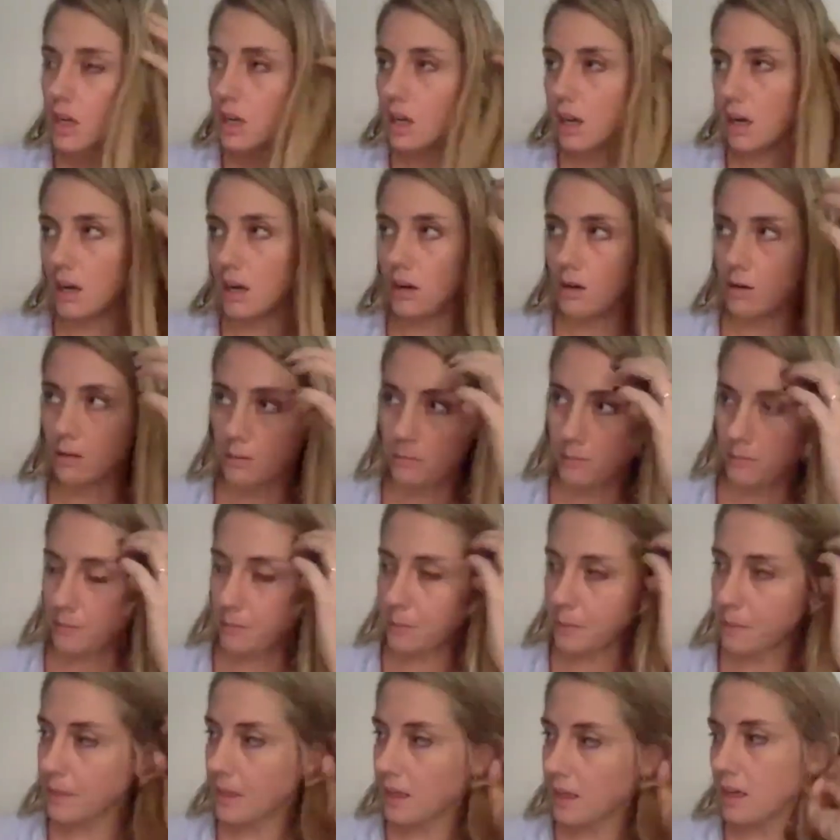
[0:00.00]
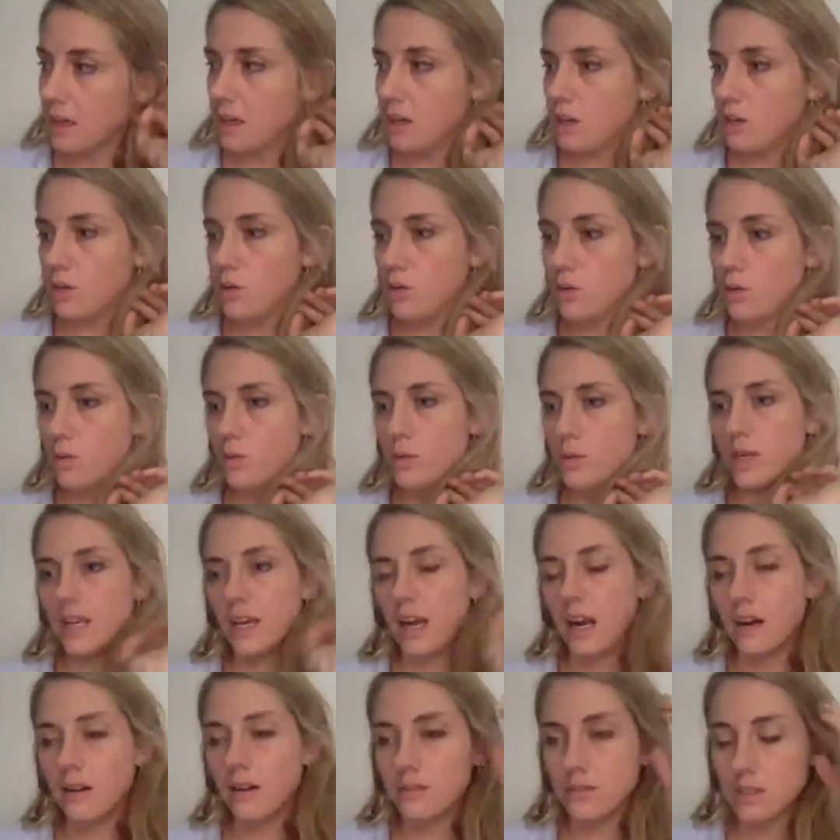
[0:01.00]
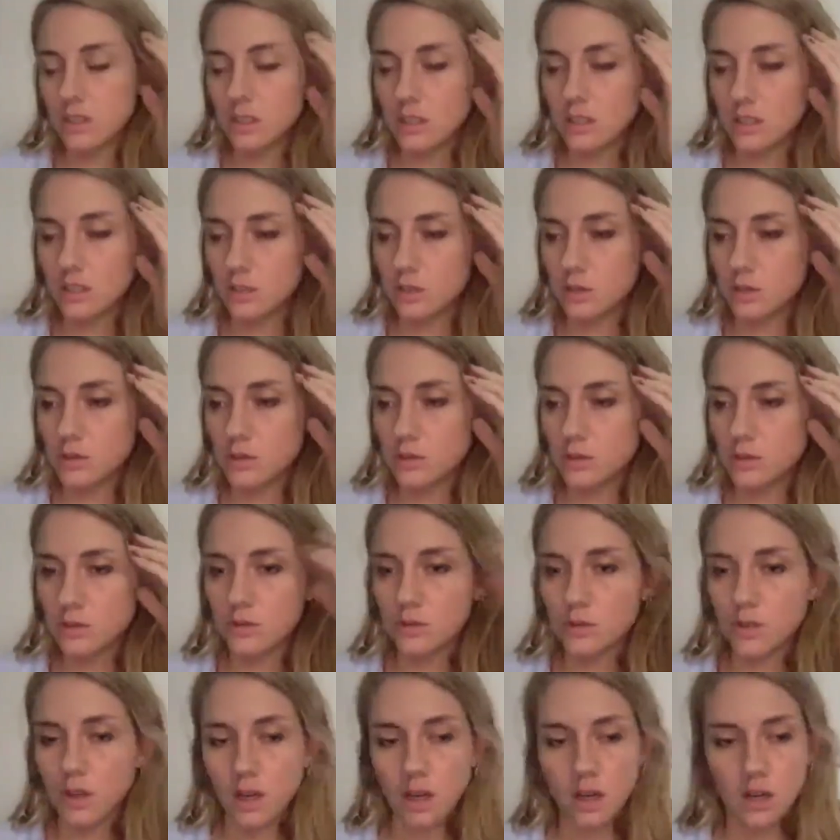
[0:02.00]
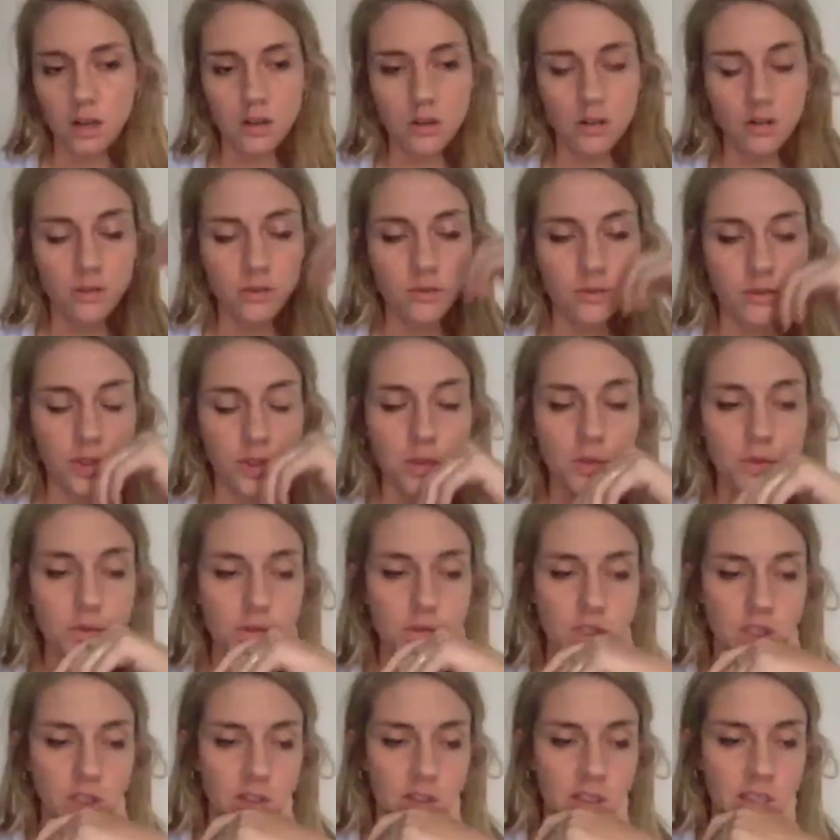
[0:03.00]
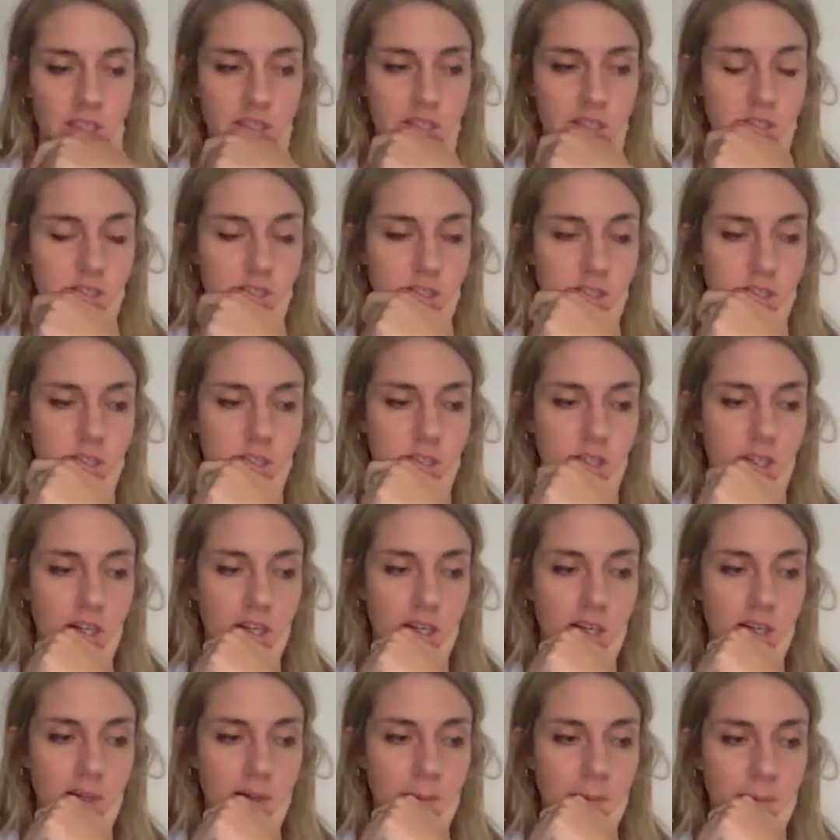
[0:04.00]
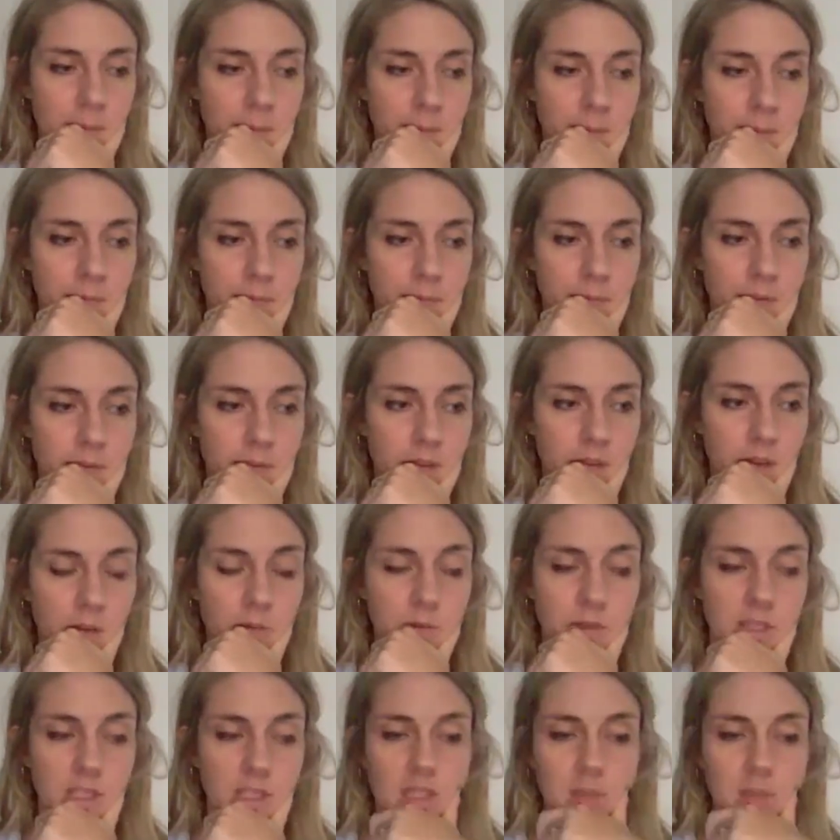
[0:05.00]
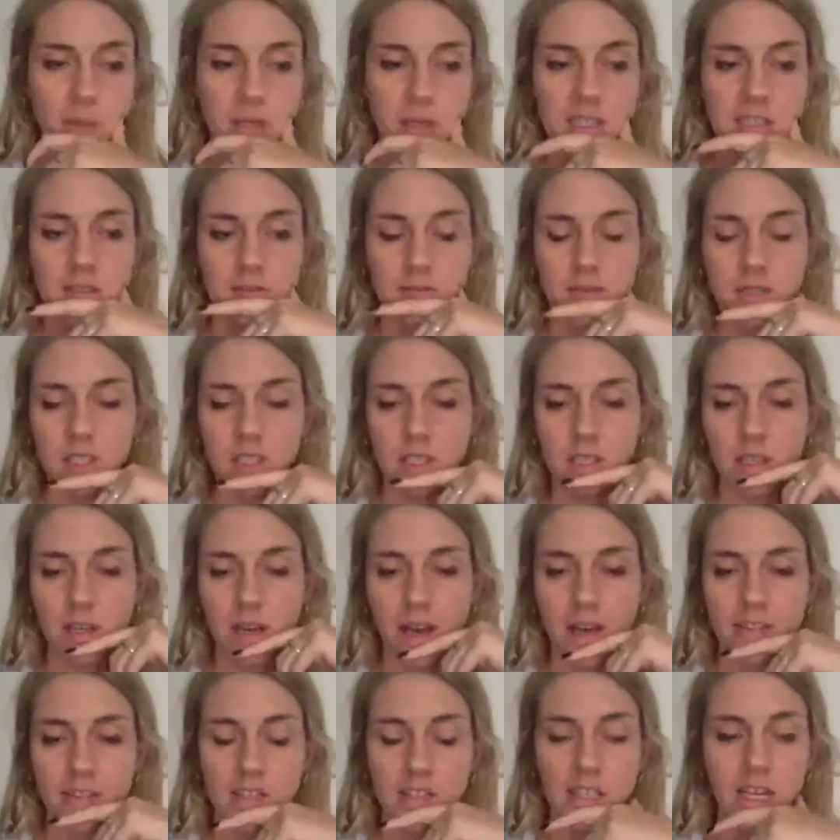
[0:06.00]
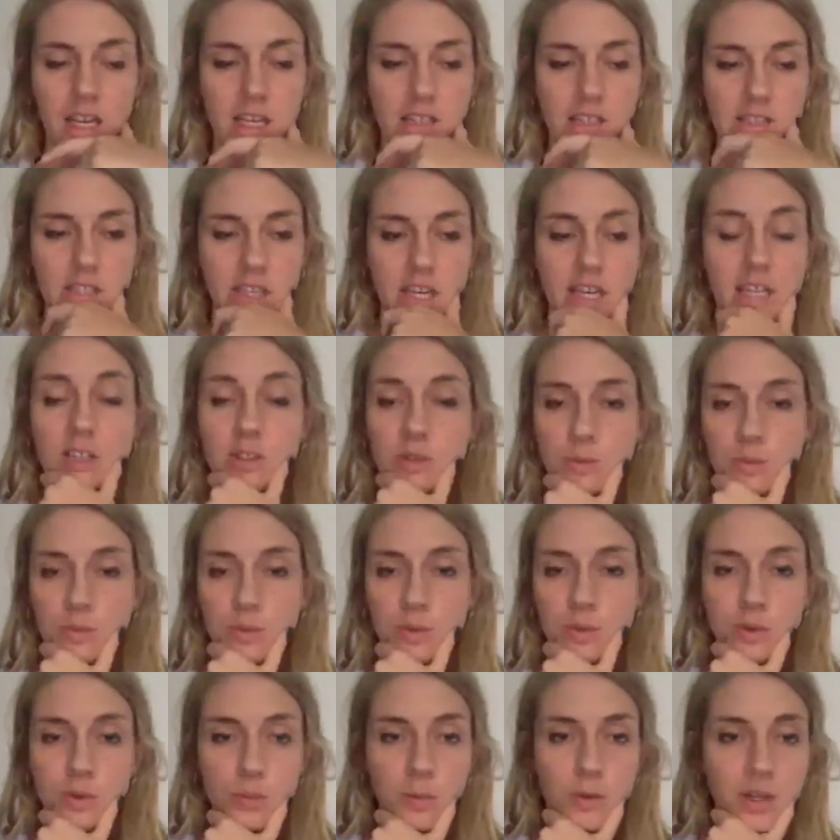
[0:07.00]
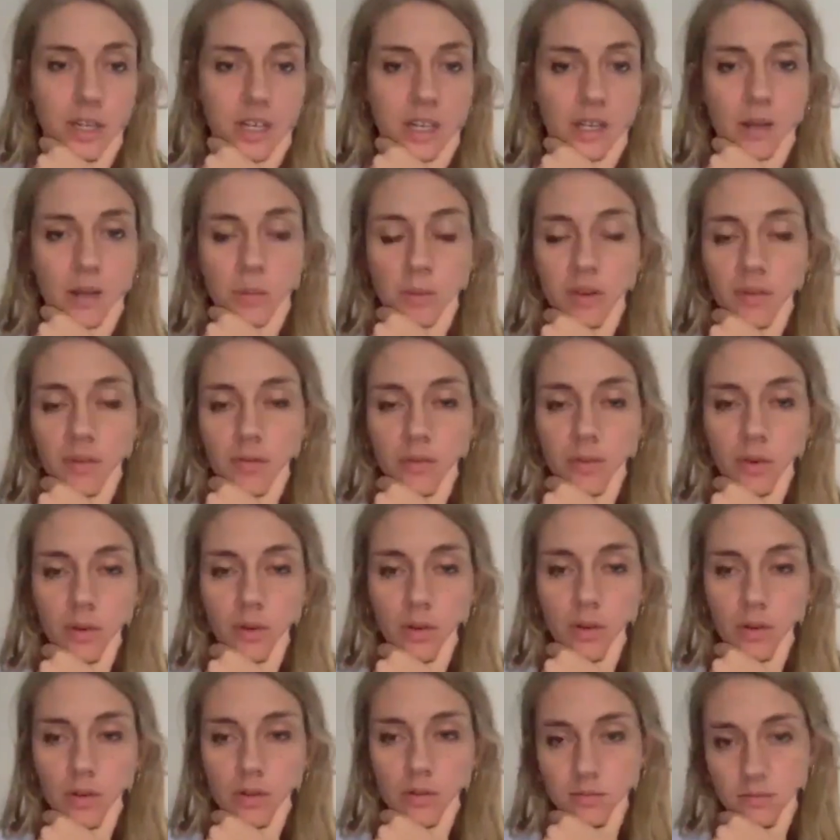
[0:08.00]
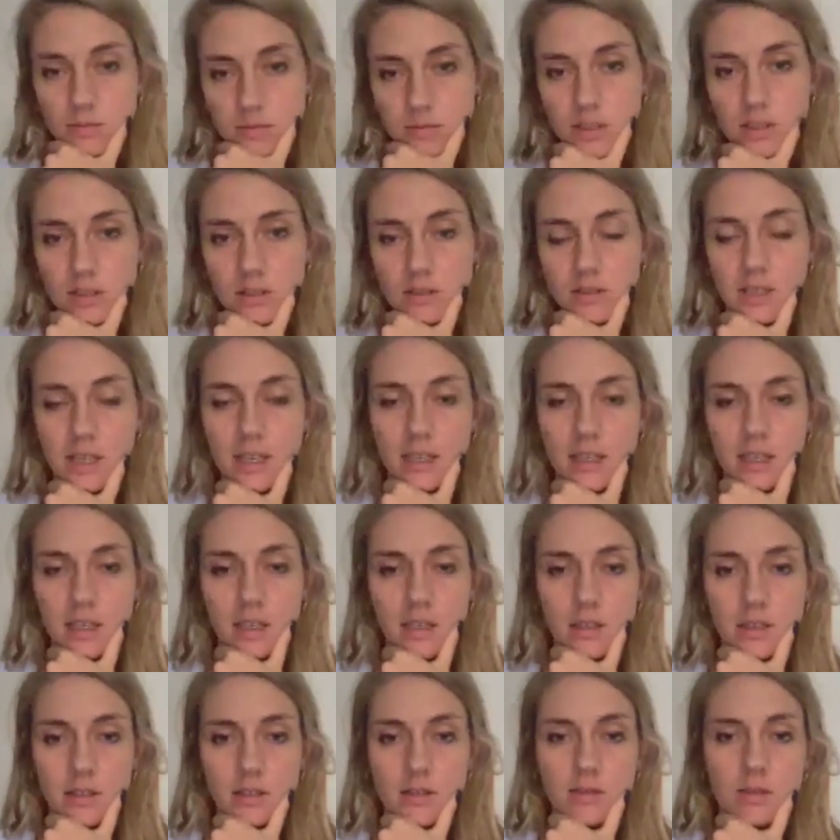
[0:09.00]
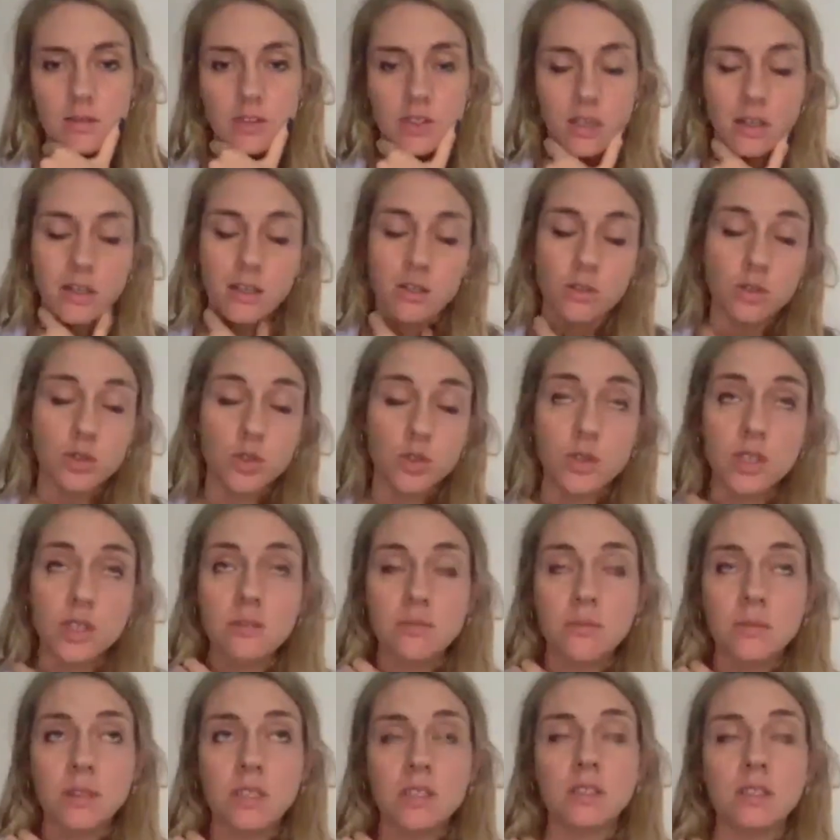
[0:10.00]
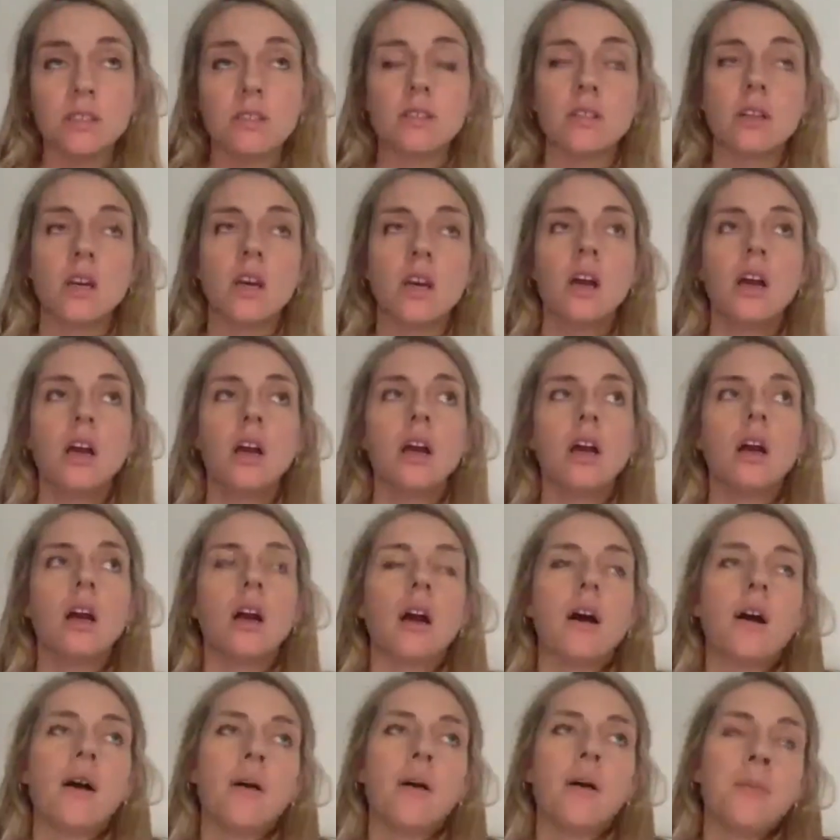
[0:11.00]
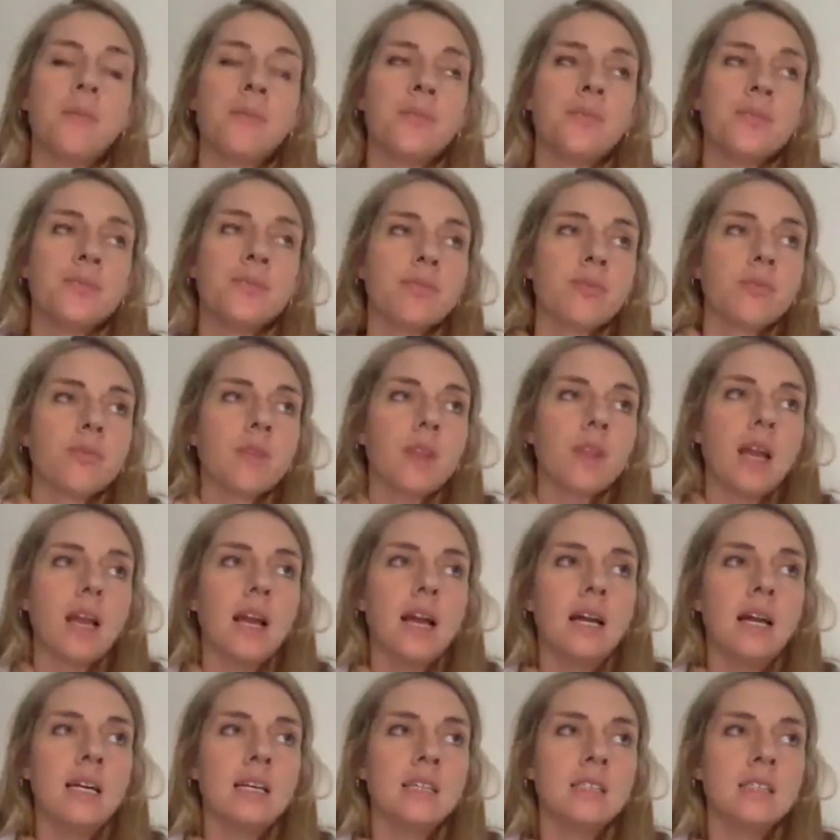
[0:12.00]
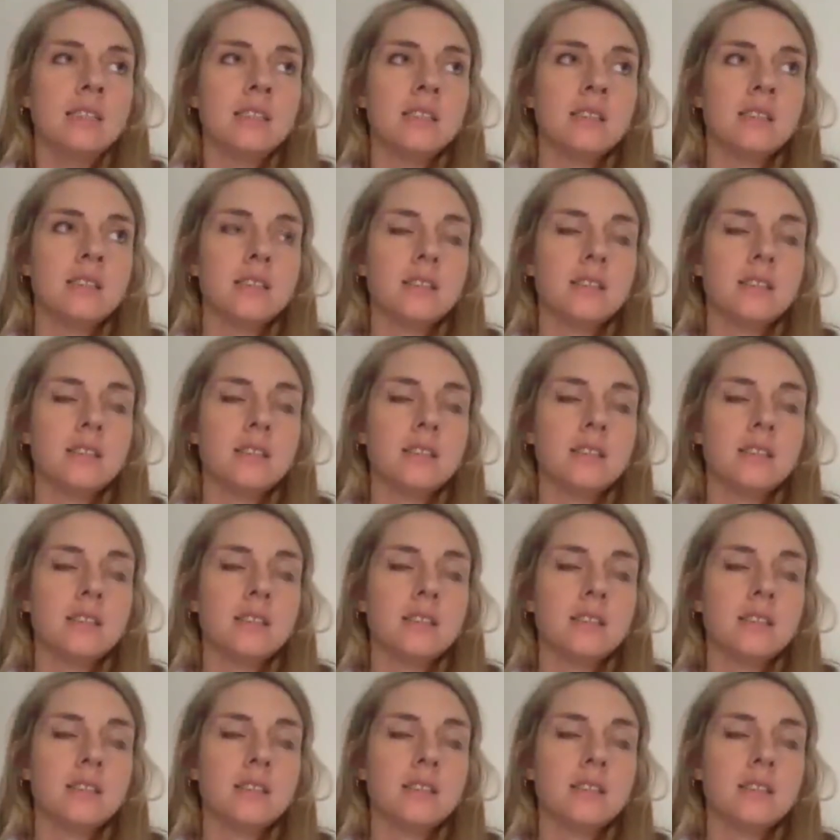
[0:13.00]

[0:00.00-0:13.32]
Um, you really have these two uh, views on it. Um, obviously, it depends if the athlete has hit puberty before take, uh, starting the treatment. Um, and